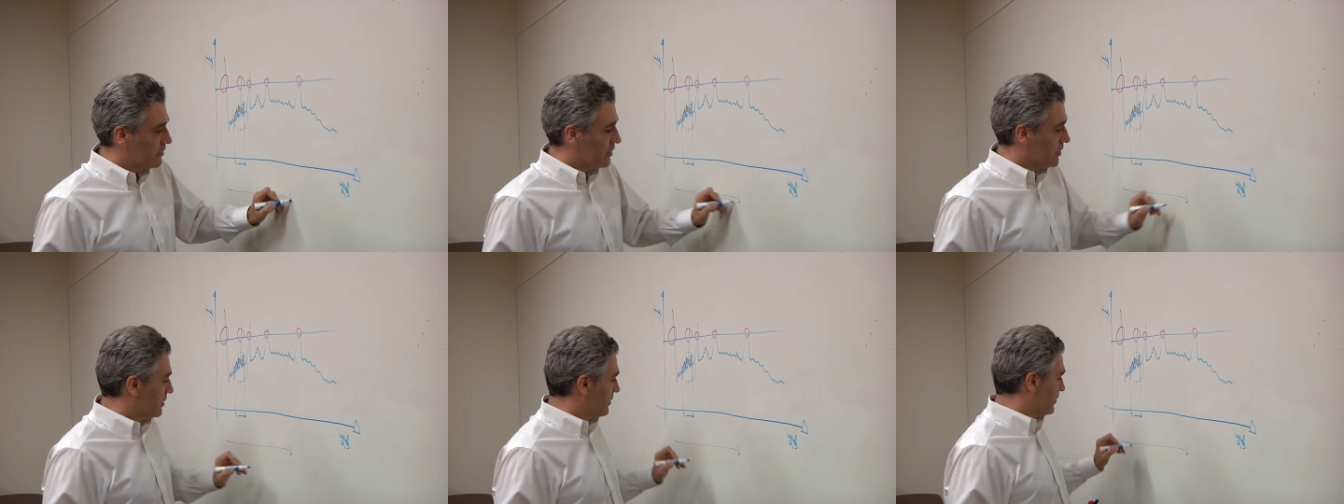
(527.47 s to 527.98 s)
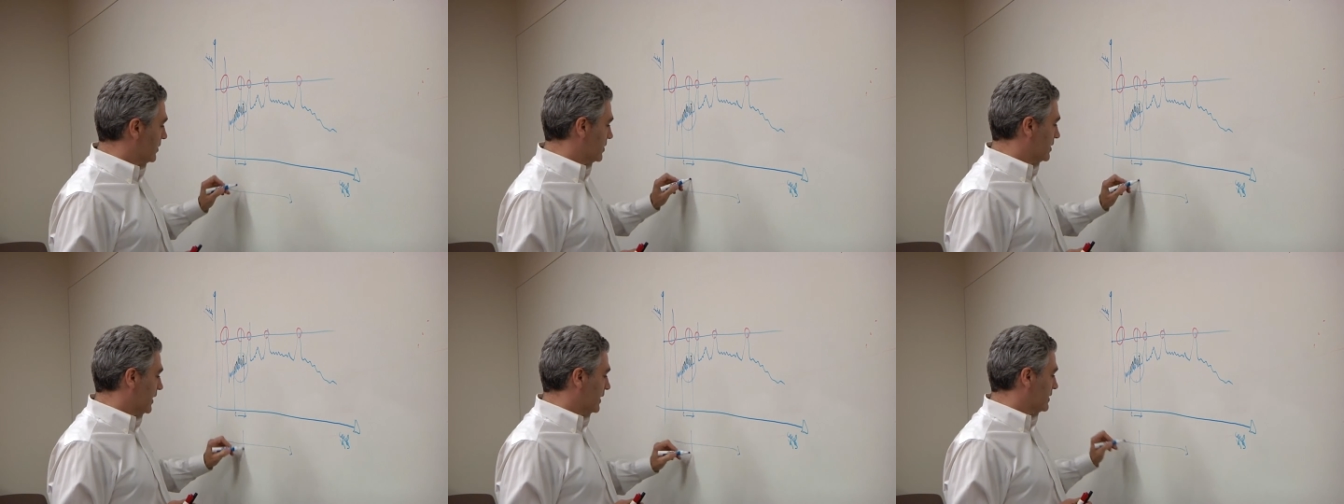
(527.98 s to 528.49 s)
you know, if we
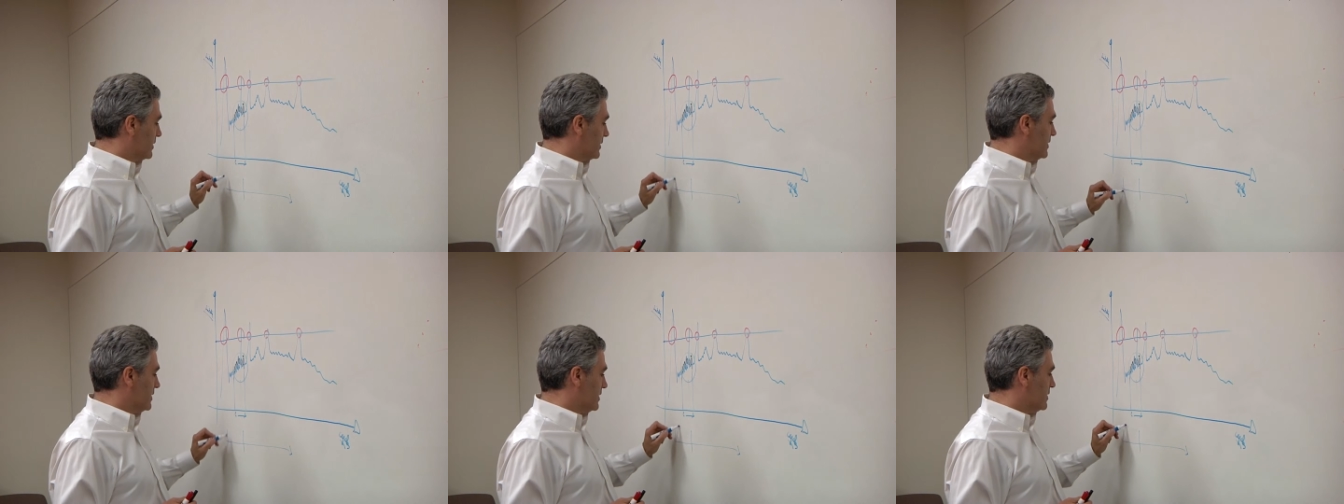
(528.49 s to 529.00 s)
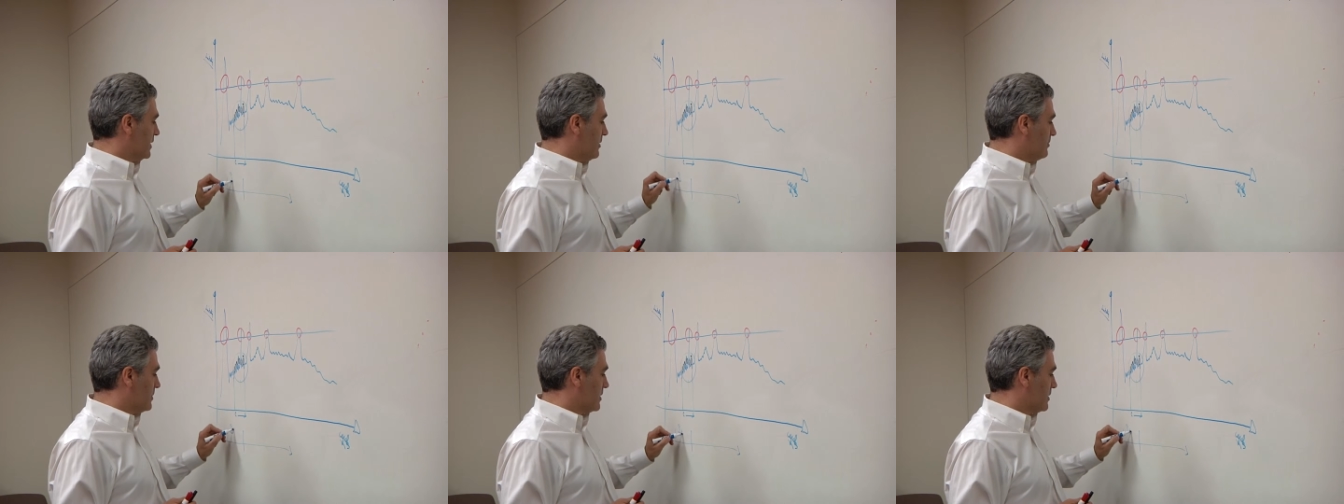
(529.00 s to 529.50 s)
look at
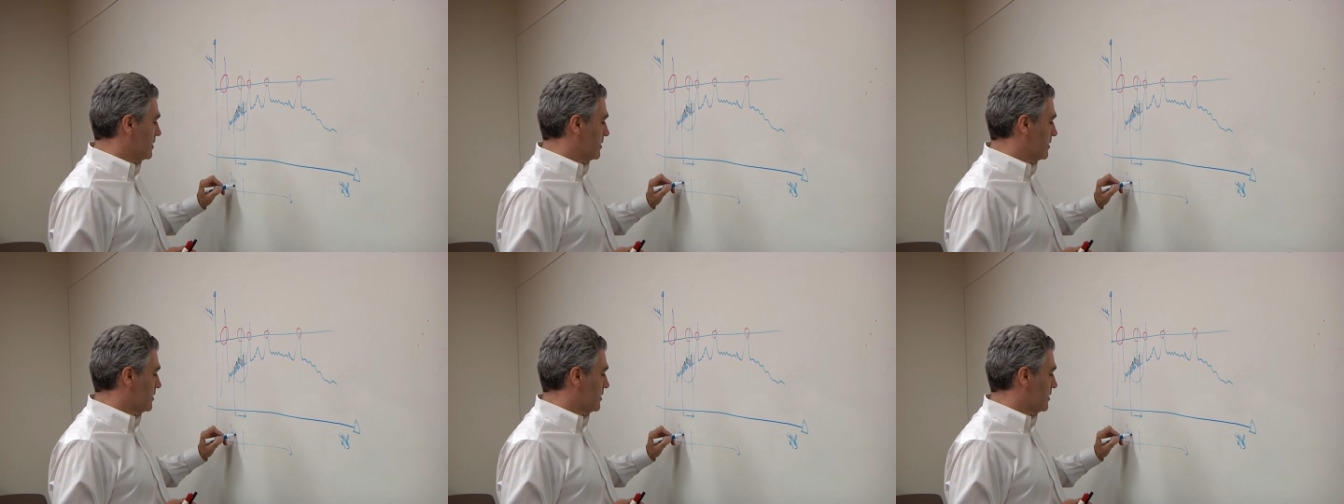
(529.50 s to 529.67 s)
system,